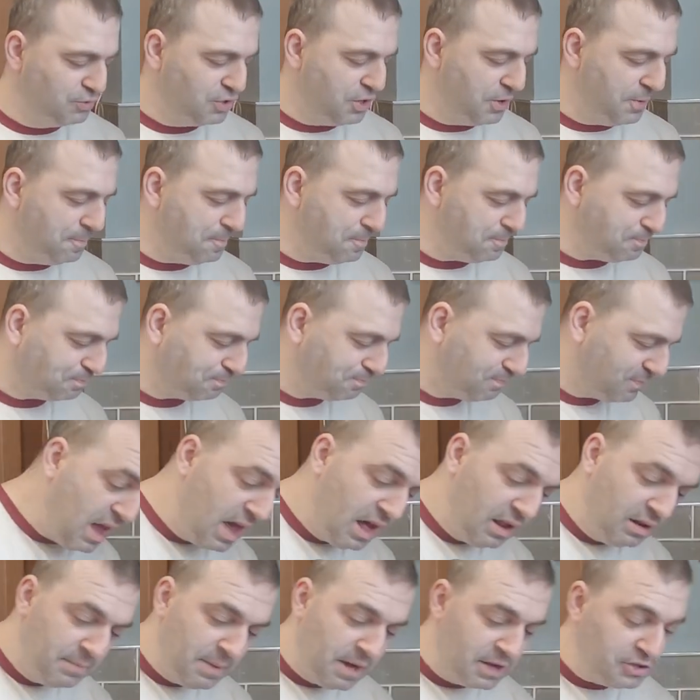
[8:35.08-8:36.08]
So,
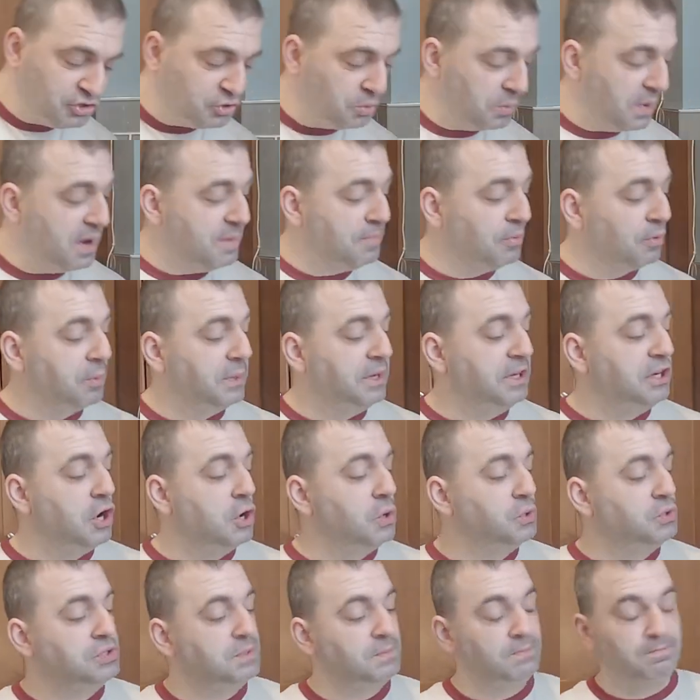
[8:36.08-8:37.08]
El Monterey
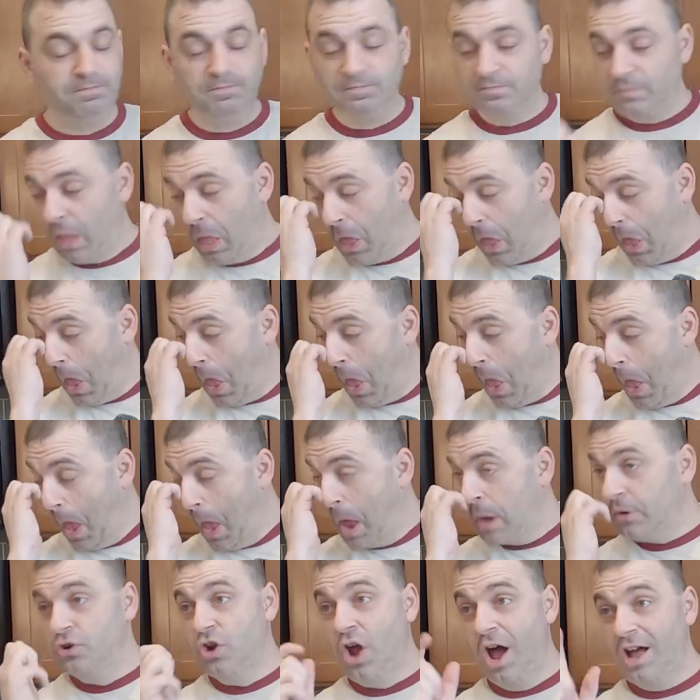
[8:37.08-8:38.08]
burritos,
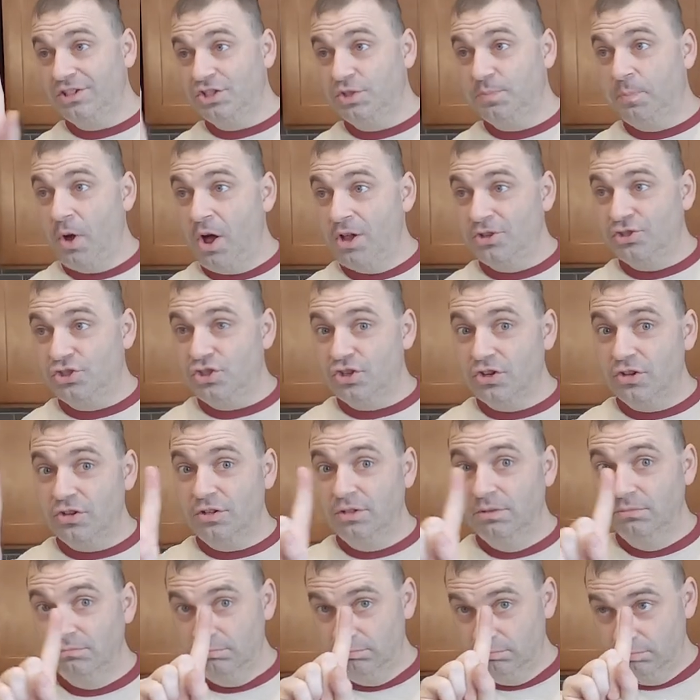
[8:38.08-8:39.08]
not
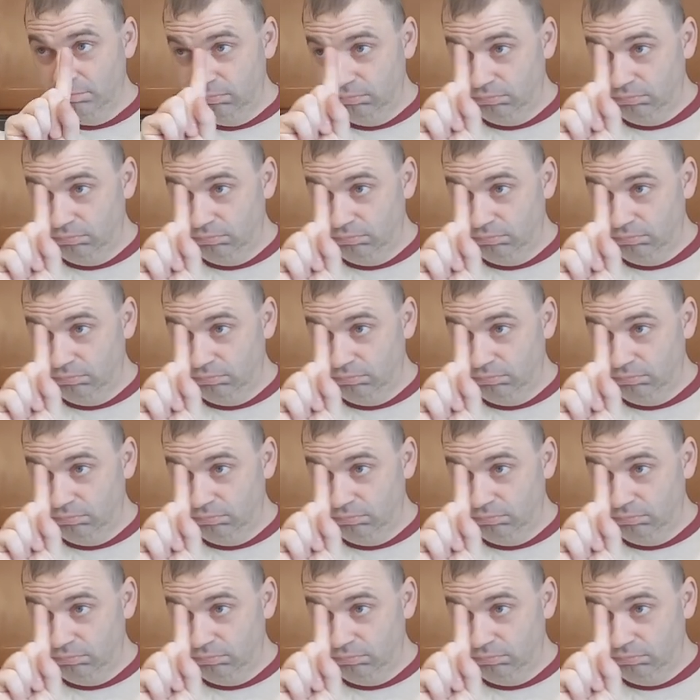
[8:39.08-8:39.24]
sponsored,